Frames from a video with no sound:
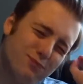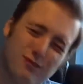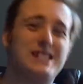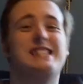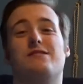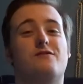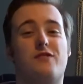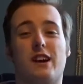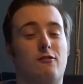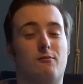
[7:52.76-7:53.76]
brilliant
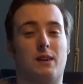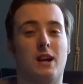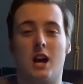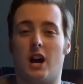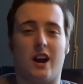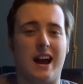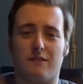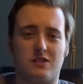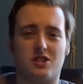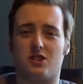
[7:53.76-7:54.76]
film. And I
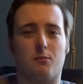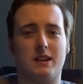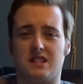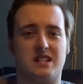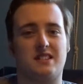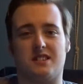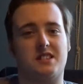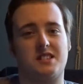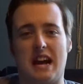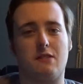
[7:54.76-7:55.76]
haven't stopped listening to the
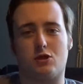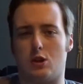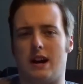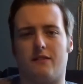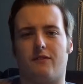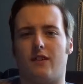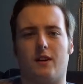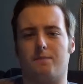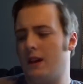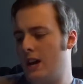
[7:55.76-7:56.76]
soundtrack
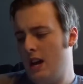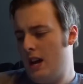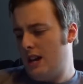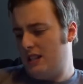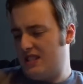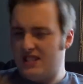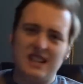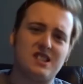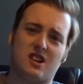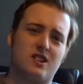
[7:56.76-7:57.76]

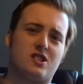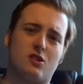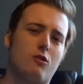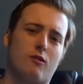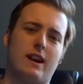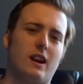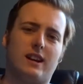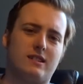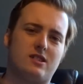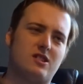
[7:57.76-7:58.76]
since I saw it
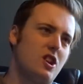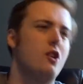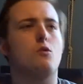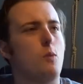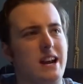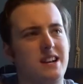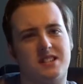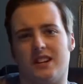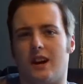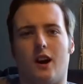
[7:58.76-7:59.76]
like 2
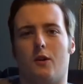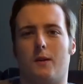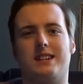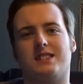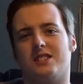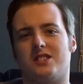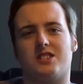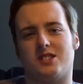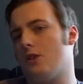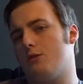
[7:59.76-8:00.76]
weeks ago. It's
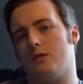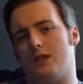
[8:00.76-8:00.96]
just so